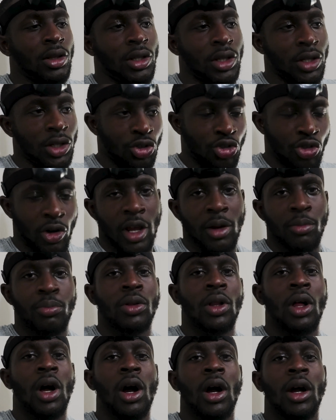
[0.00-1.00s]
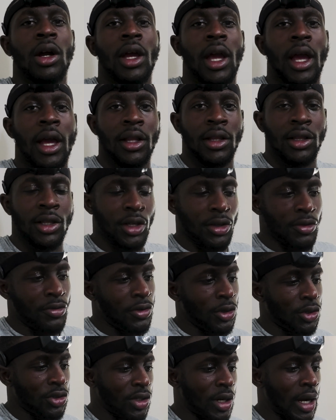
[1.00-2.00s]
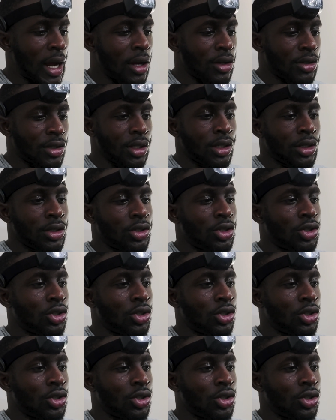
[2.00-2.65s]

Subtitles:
the drain plug and the filter housing.